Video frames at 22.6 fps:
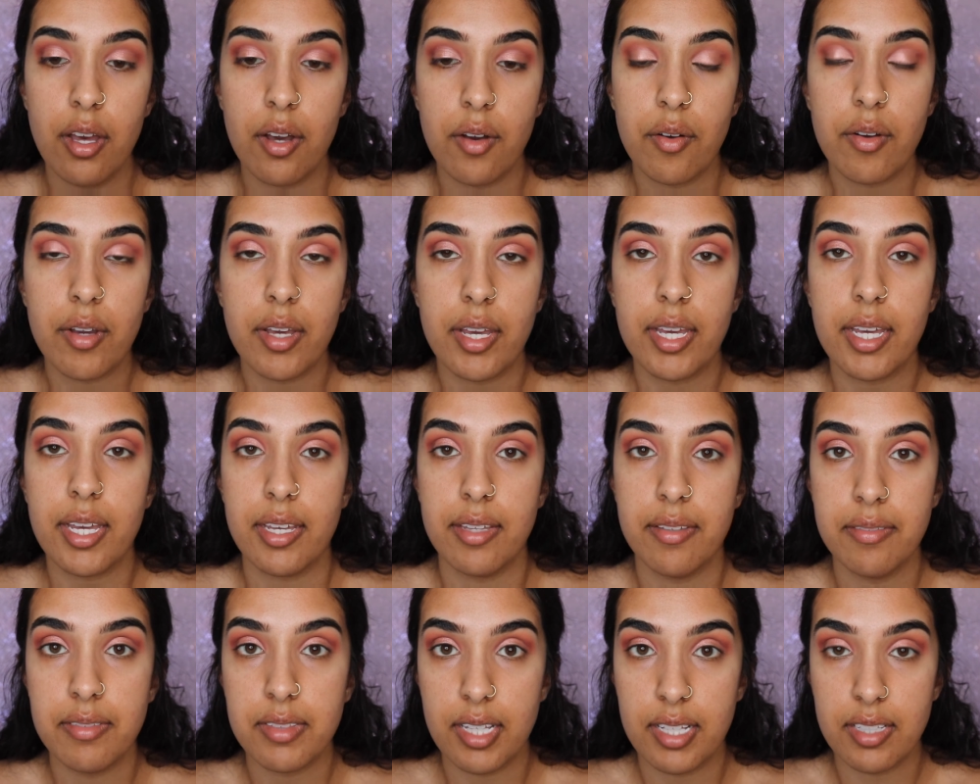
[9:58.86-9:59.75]
Okay,
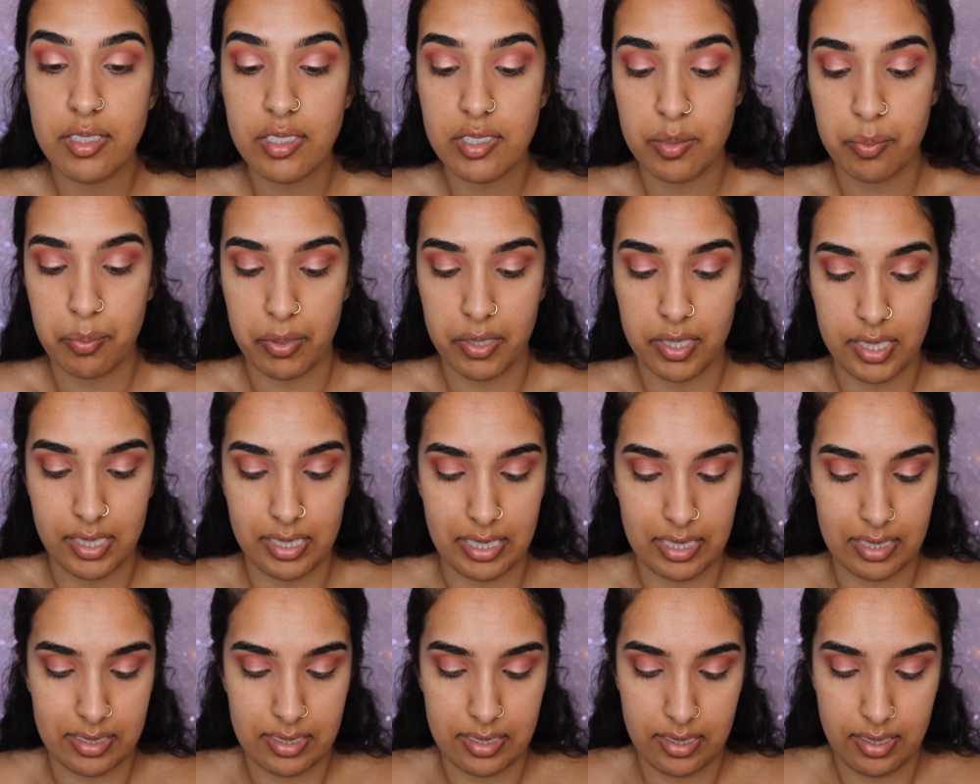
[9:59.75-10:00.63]
that looks pretty,
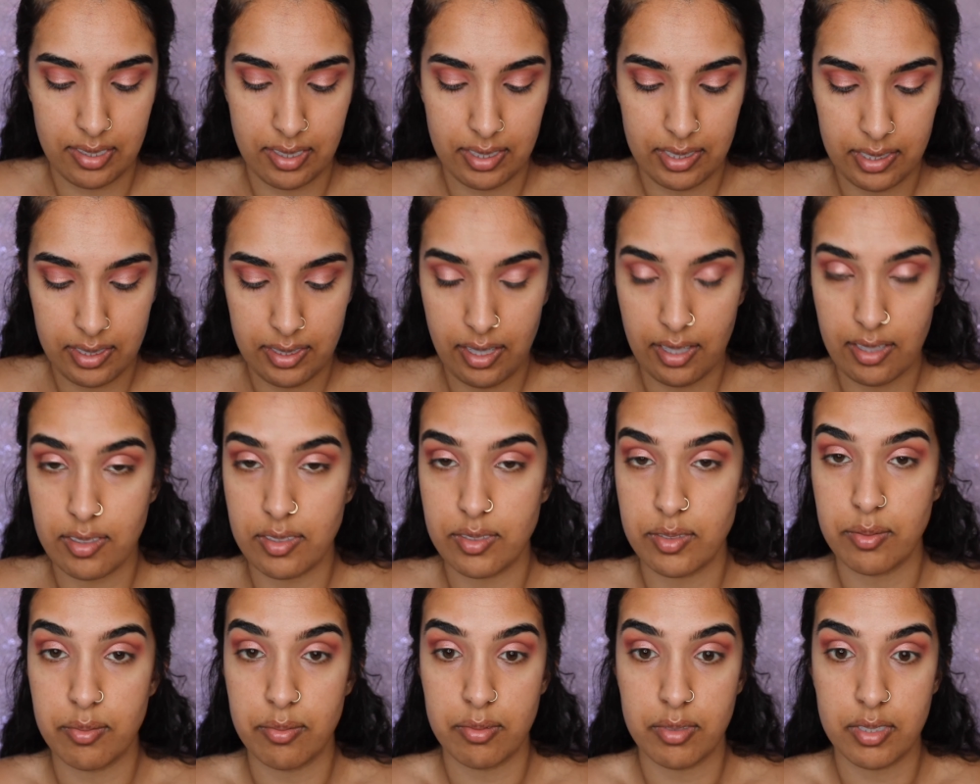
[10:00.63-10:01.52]
doesn't it? I think that
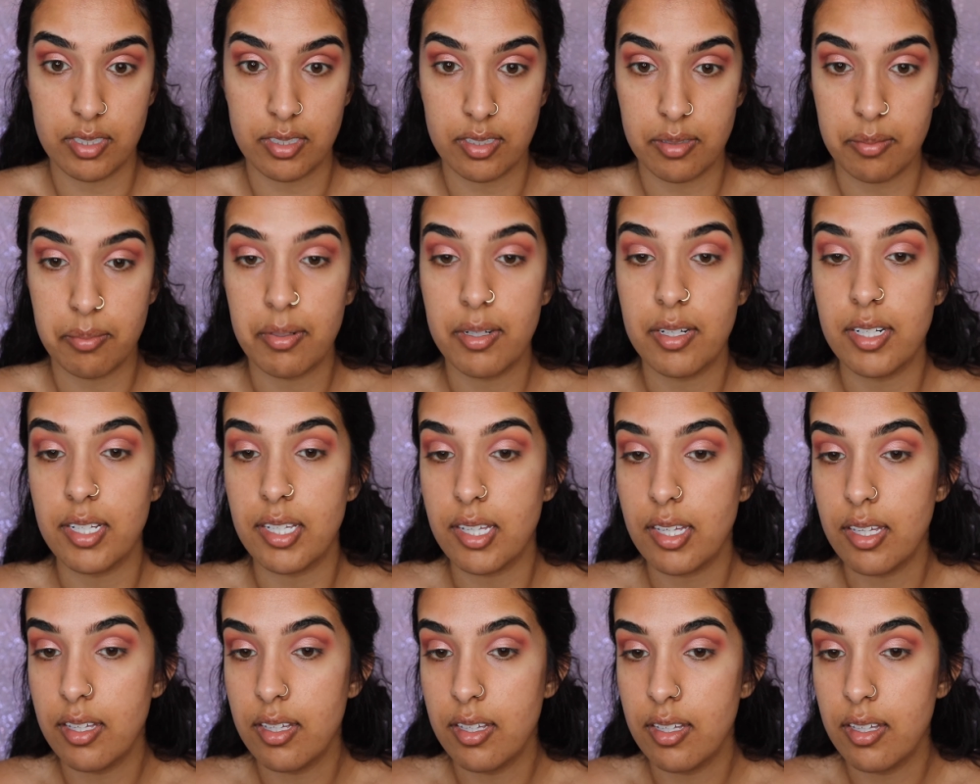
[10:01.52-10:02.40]
looks really pretty.